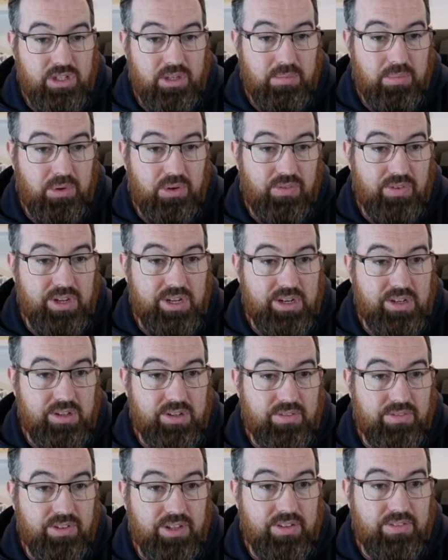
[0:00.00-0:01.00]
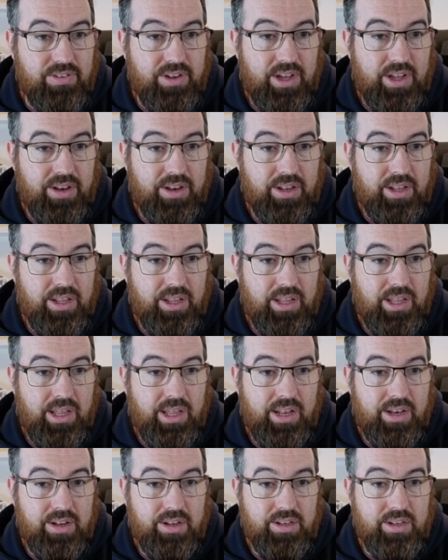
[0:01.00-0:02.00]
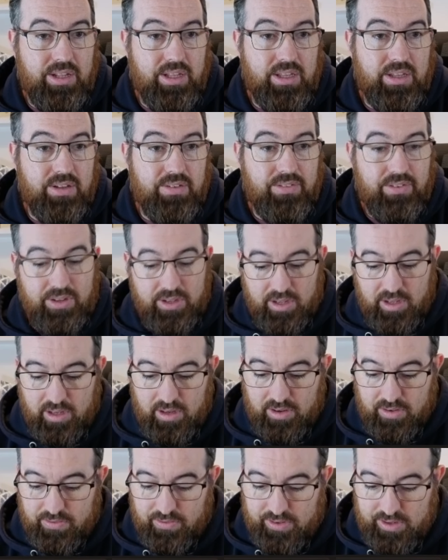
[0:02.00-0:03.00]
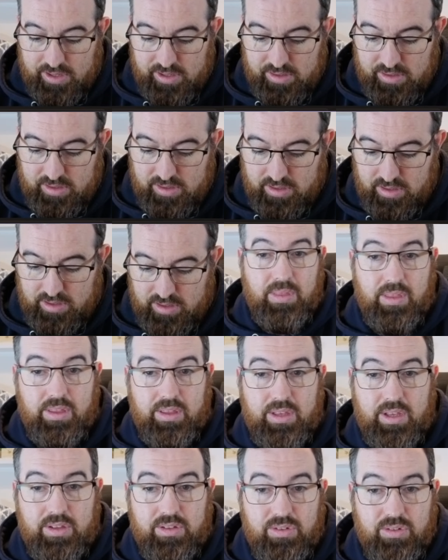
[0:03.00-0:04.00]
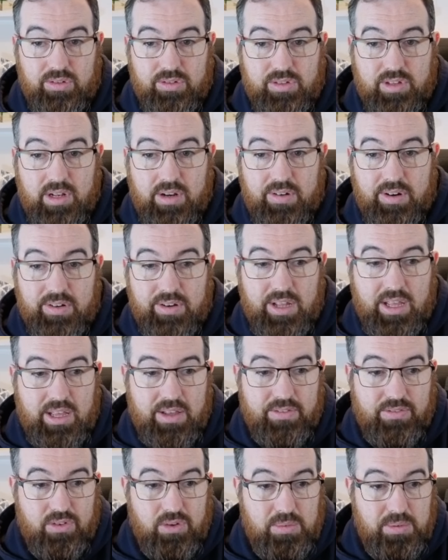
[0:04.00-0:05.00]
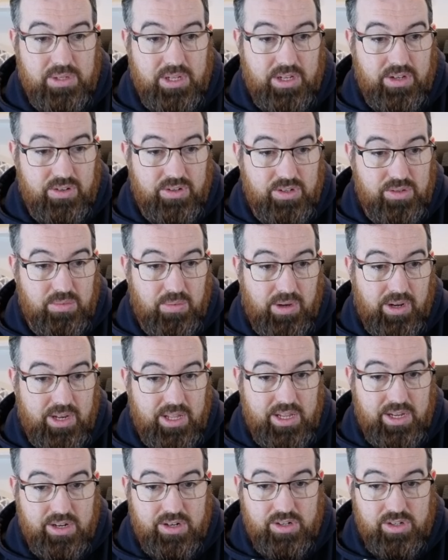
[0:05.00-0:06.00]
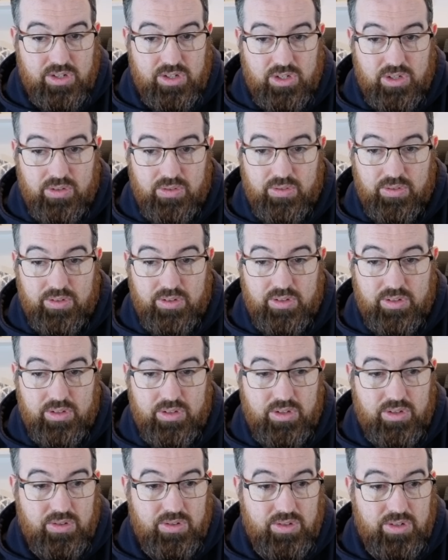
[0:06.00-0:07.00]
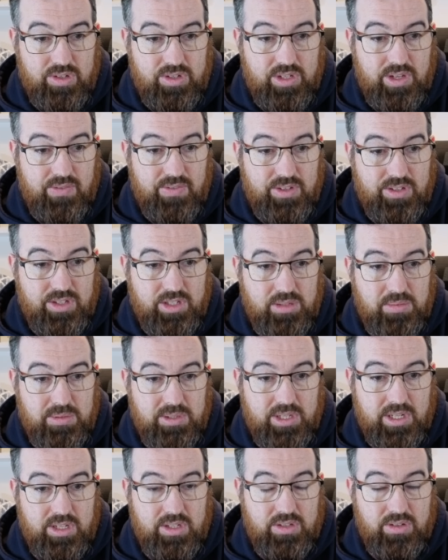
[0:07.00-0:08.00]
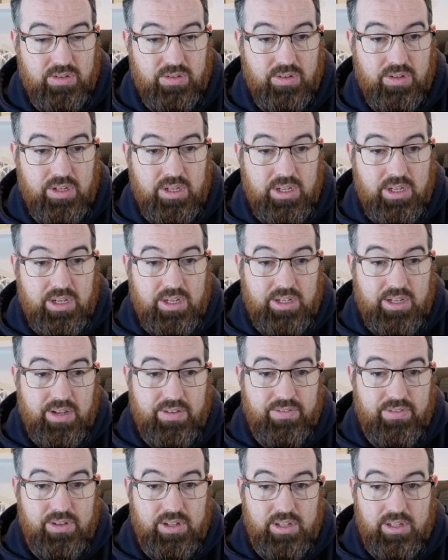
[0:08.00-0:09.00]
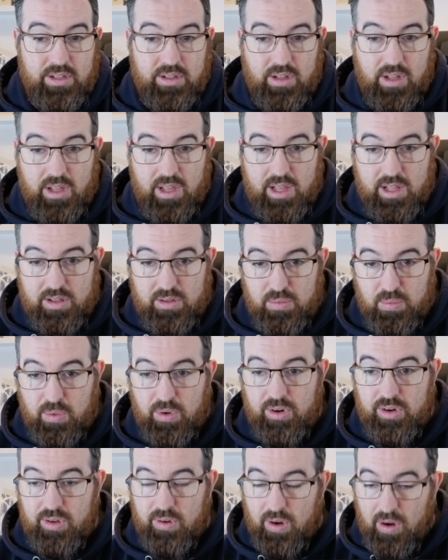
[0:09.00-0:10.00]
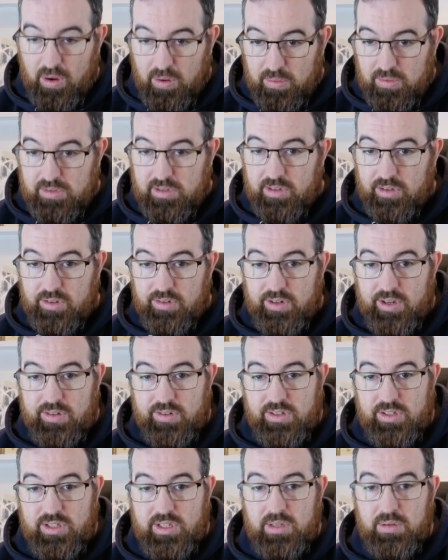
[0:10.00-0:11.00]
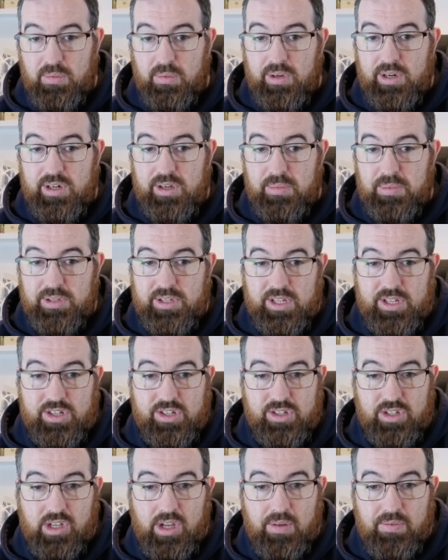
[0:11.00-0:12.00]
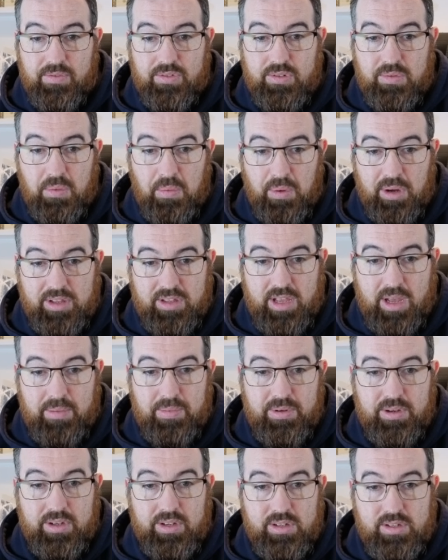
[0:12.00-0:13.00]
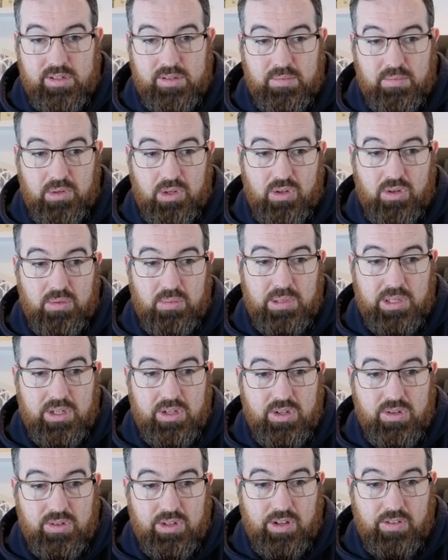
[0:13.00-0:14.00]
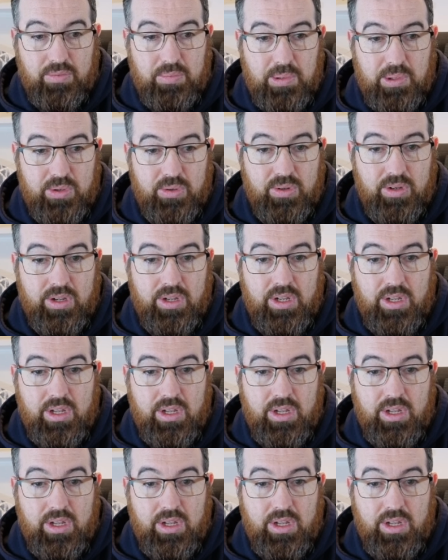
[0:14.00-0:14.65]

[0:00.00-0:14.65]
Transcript: jump over here to VFAT, and I think if I look for this, yeah, so still around 84%. There is one here that's shown 276%. So definitely, it's worth to always look around to see where the percentages are coming from and what's happening. Could be a new enough pool,